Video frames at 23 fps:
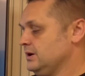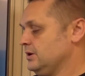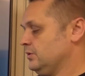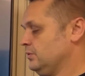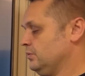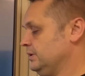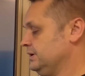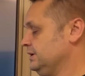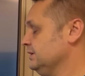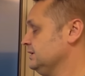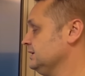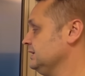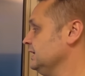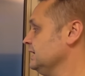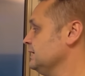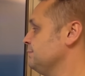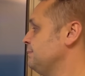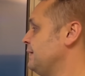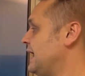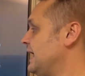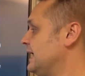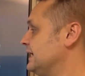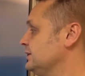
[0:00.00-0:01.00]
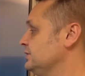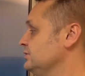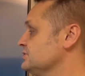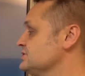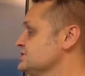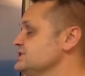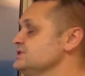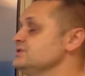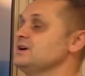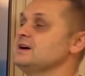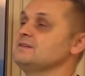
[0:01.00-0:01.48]
When you click back, you'll
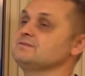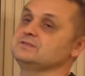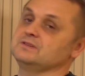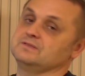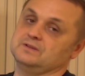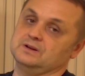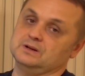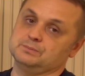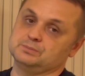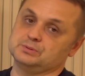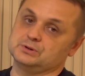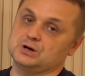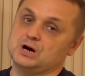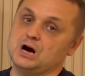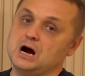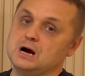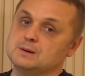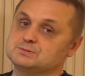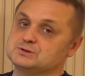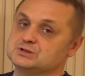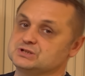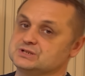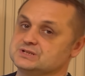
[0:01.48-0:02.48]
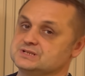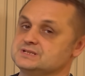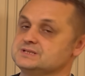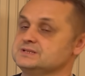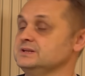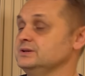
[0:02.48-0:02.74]
see you have developer options.